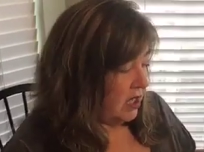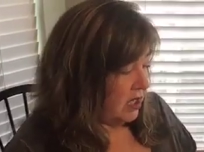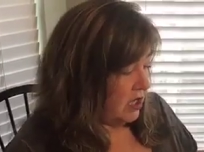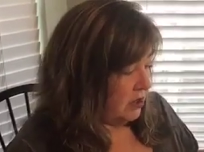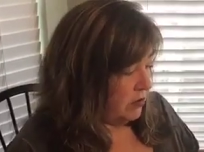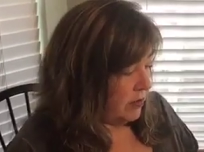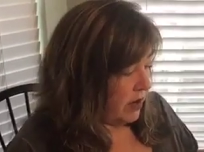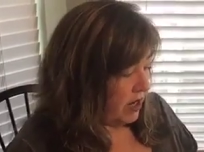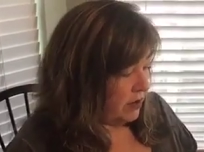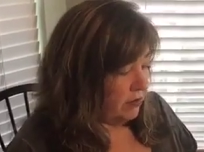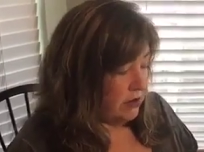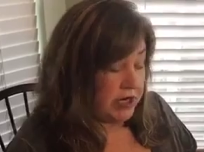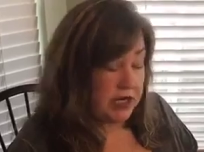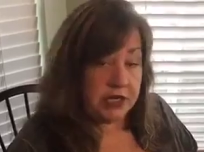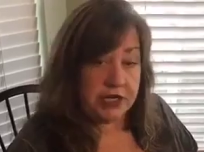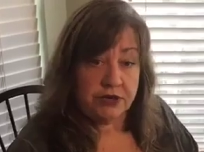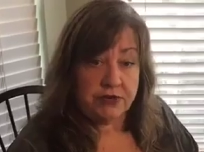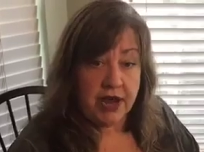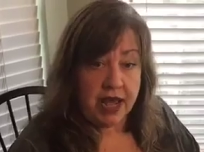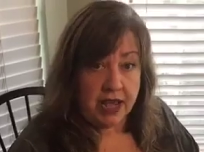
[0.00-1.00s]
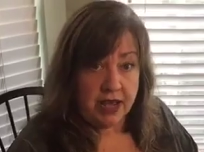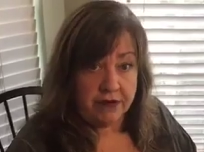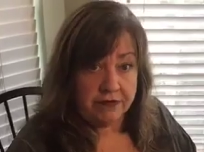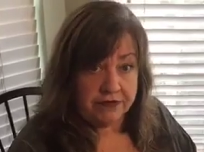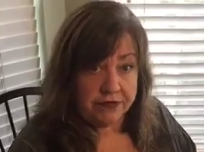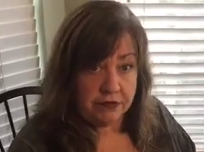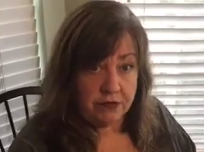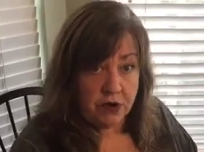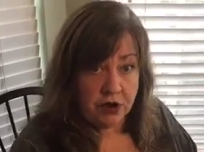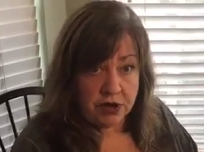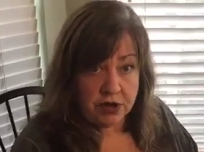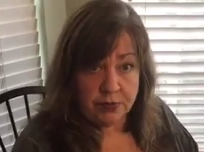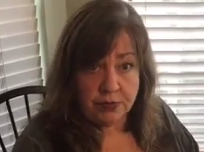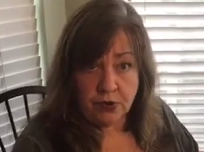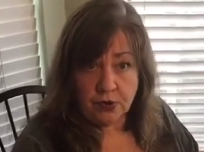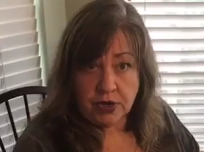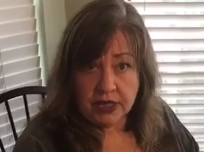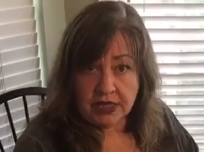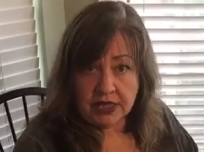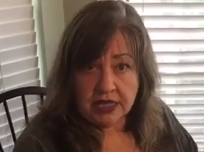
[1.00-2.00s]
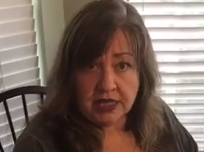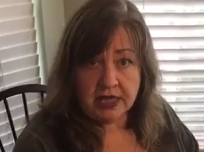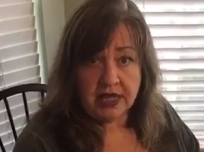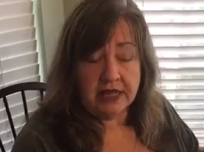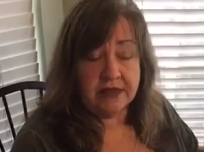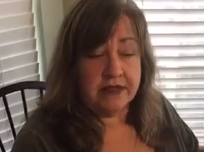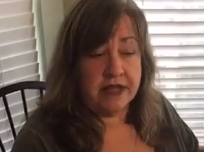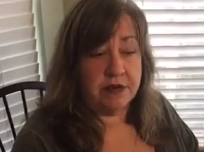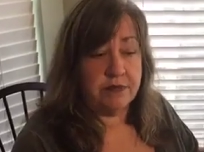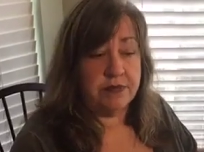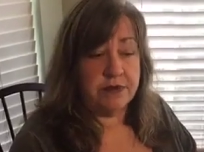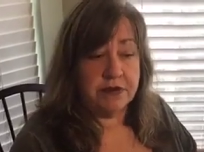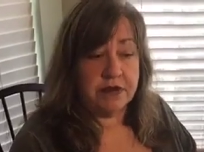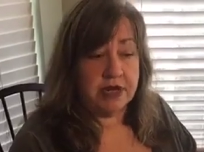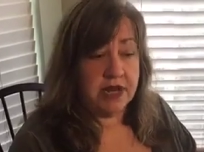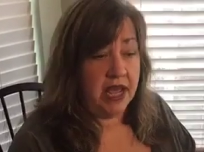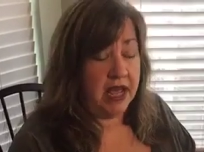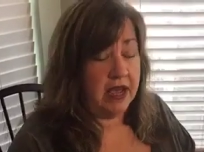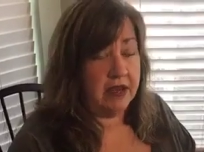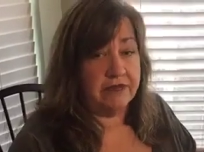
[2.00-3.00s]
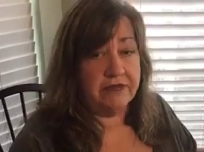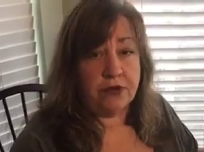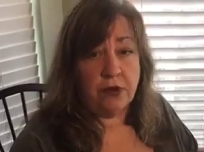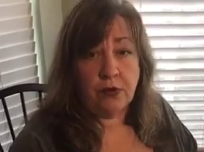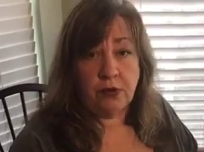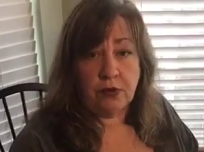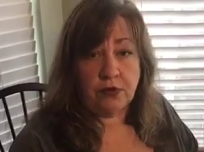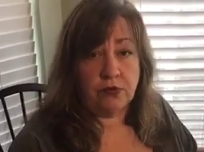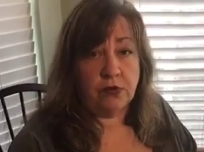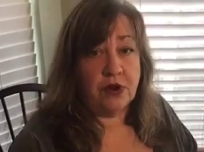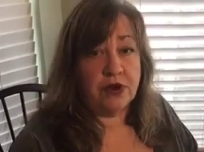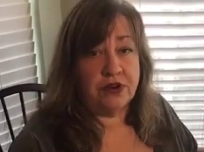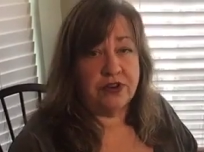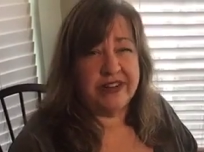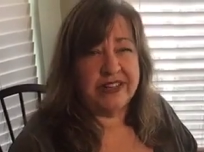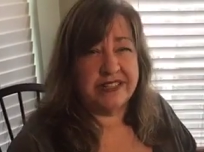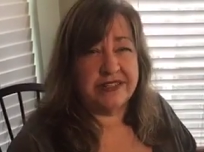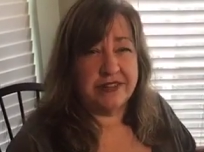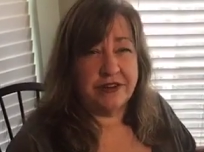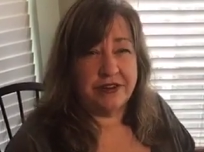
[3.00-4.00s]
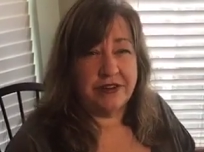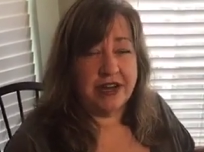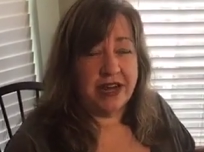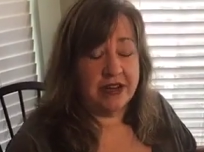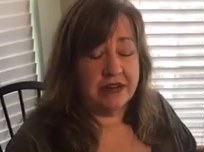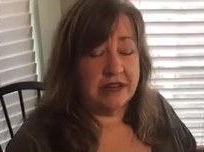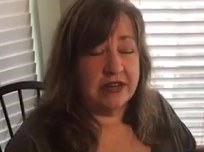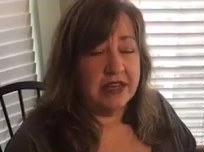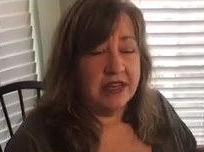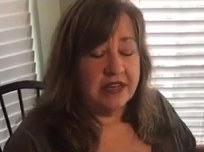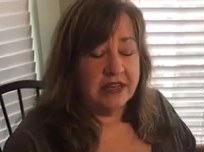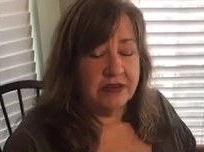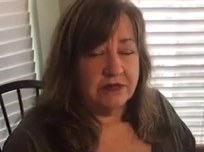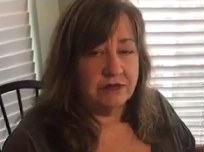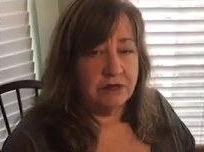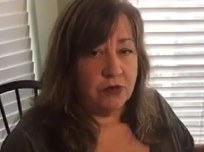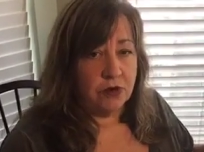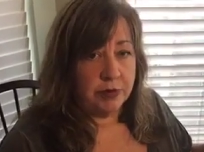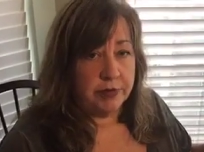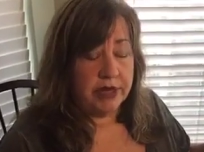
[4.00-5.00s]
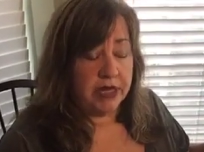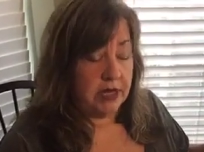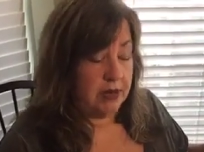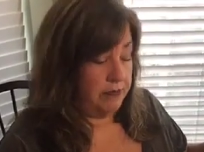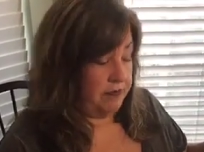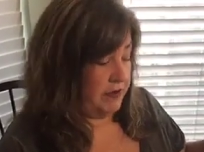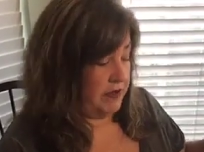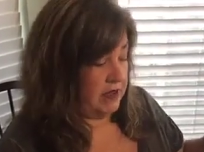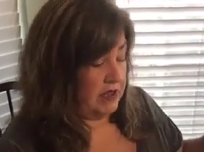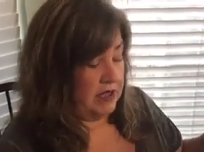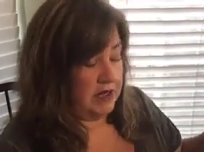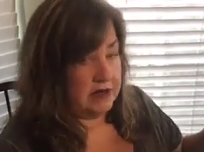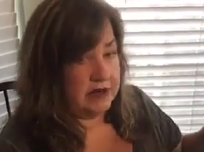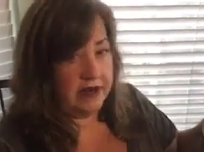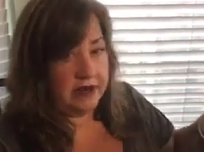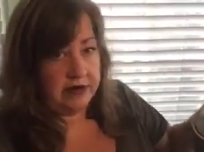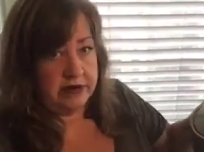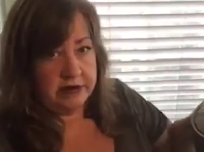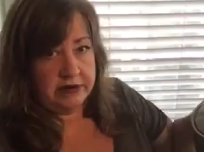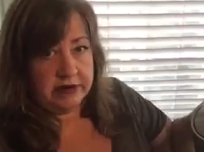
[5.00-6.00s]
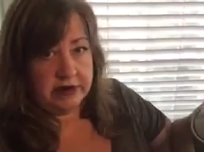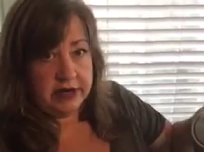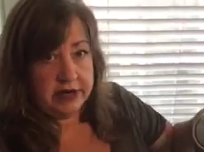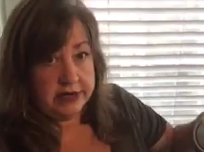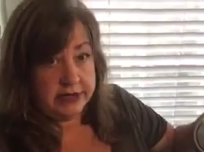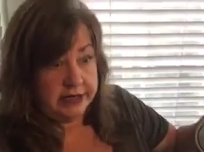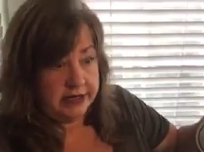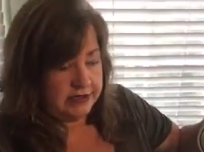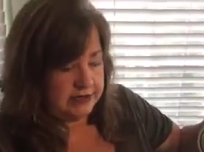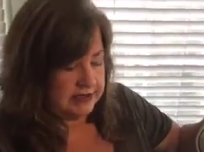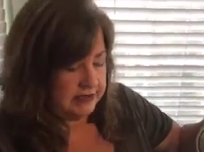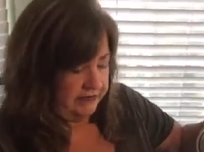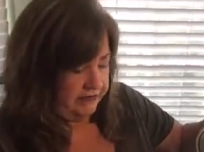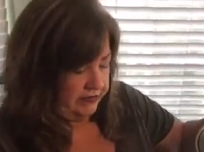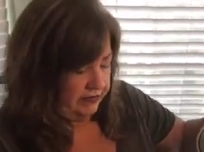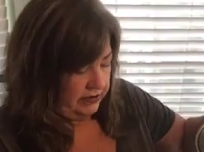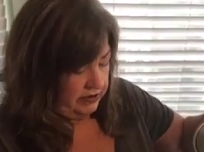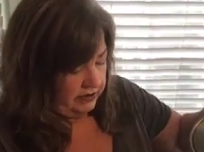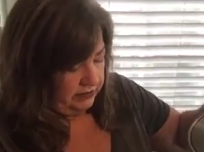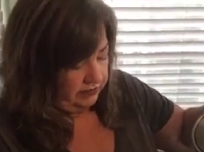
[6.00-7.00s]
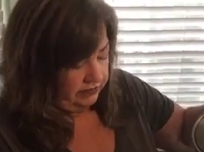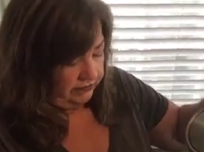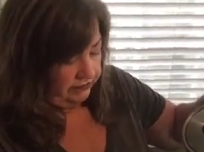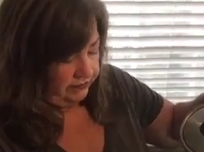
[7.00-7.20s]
you might want to do half the water boiling and then put half cold water in, so you're not warming up the entire contents of your